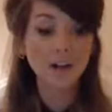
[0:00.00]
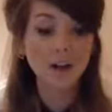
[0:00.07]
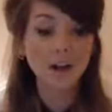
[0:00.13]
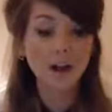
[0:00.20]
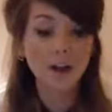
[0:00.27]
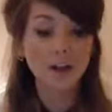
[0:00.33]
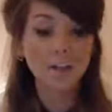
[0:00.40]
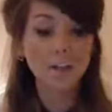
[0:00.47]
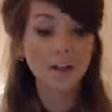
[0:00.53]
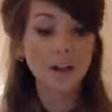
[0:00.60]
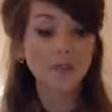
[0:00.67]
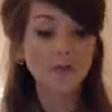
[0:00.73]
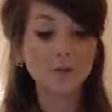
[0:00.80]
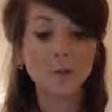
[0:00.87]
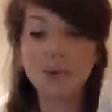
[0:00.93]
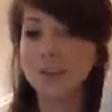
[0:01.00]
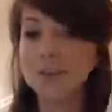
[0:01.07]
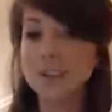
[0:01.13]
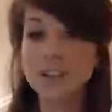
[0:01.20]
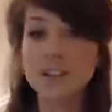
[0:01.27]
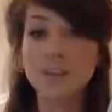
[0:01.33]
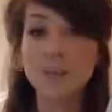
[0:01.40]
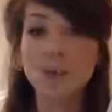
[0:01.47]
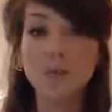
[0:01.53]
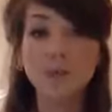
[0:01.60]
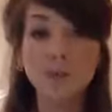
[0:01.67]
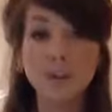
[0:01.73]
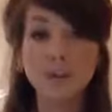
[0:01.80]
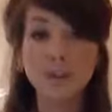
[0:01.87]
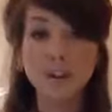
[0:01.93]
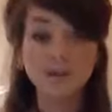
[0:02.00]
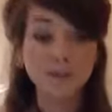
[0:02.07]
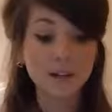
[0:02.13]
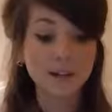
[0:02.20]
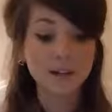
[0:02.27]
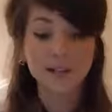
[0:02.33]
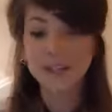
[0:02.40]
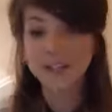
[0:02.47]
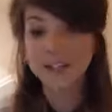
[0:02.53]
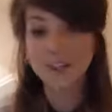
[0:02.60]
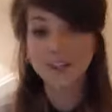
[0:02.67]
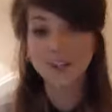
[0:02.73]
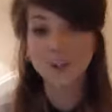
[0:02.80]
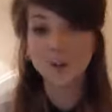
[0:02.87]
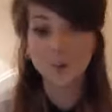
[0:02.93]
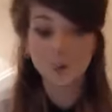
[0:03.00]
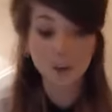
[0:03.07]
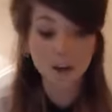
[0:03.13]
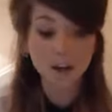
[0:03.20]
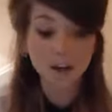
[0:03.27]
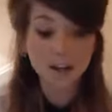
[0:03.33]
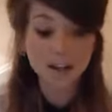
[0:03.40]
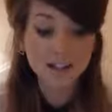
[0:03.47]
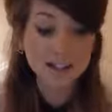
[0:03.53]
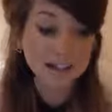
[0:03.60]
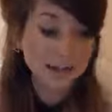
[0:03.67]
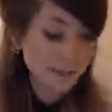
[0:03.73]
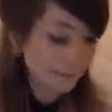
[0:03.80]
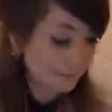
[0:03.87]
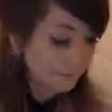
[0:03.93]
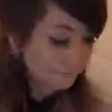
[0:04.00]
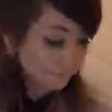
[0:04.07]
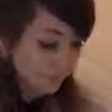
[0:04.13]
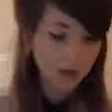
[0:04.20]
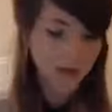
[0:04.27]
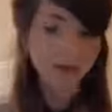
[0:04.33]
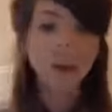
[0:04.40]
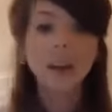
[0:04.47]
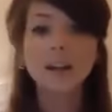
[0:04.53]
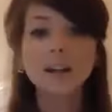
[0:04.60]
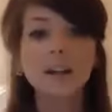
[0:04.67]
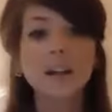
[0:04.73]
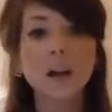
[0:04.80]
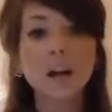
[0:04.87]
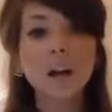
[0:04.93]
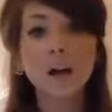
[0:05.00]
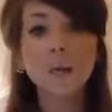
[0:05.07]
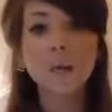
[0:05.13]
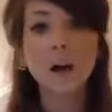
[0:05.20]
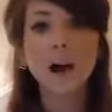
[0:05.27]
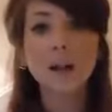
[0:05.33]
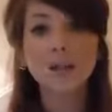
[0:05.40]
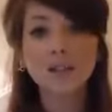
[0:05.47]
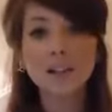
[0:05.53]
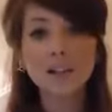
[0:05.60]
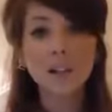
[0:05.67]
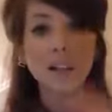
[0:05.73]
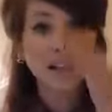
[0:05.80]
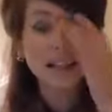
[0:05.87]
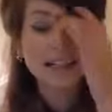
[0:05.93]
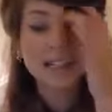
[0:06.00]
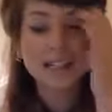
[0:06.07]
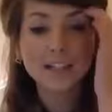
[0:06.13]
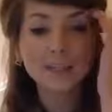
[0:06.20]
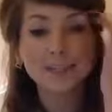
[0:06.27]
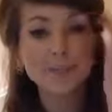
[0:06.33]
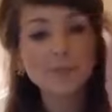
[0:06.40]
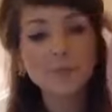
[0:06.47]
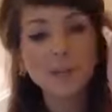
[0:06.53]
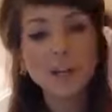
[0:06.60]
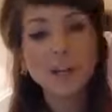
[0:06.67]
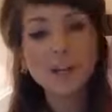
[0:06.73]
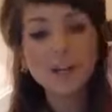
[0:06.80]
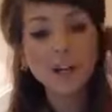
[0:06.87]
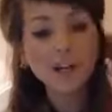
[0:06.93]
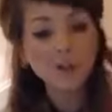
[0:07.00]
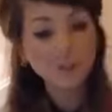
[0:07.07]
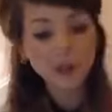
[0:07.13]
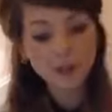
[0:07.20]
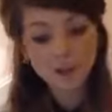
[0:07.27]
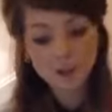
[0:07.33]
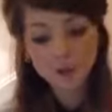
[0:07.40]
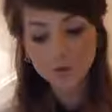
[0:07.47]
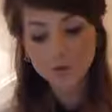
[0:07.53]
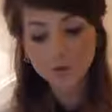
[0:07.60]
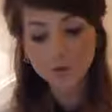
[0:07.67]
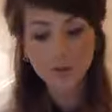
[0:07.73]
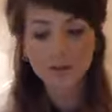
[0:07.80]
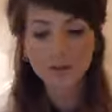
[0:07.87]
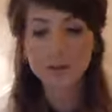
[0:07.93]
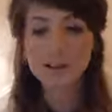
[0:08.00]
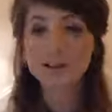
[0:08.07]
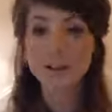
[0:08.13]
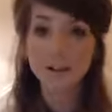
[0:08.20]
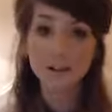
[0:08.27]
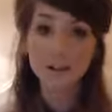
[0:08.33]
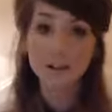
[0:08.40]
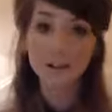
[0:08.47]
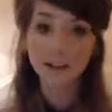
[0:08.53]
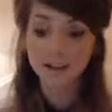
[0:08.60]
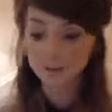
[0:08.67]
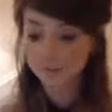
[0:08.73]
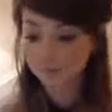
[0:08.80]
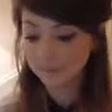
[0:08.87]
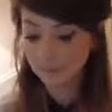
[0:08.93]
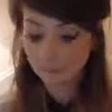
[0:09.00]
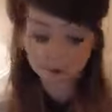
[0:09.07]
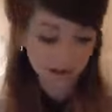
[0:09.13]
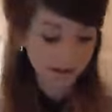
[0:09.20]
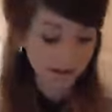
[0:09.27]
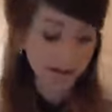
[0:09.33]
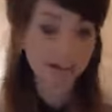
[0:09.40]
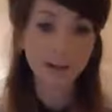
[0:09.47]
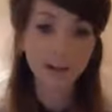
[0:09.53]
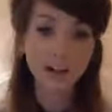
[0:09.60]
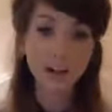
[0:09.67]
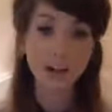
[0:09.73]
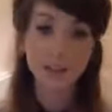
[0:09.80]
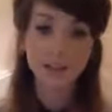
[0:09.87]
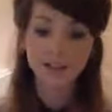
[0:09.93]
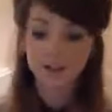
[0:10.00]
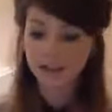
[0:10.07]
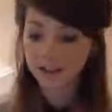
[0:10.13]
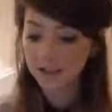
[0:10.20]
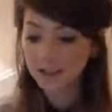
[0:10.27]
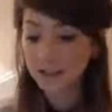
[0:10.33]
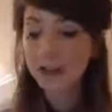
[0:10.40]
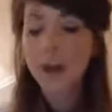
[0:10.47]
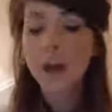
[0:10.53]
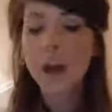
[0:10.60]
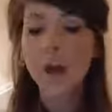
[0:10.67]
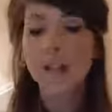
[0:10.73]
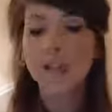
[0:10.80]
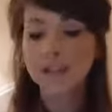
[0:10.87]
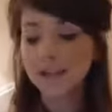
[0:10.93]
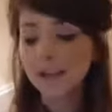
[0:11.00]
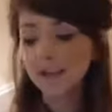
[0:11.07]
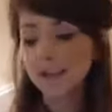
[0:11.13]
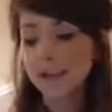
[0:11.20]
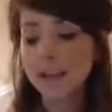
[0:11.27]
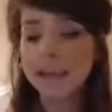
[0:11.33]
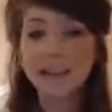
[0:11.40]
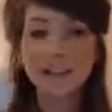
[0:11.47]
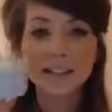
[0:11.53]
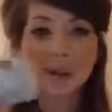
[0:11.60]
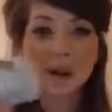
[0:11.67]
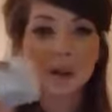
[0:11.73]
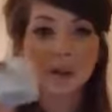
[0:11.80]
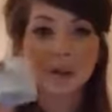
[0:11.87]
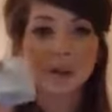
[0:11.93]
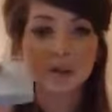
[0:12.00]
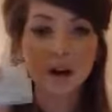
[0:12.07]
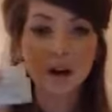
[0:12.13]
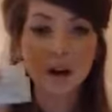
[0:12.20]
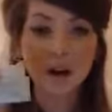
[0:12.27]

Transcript: If not, just leave it on for about 5 minutes and it does the job quite nicely. Nighttime, I have a slightly different regime. I don't, only slightly, and when I say slightly I mean slightly. Instead of the Liz-Earle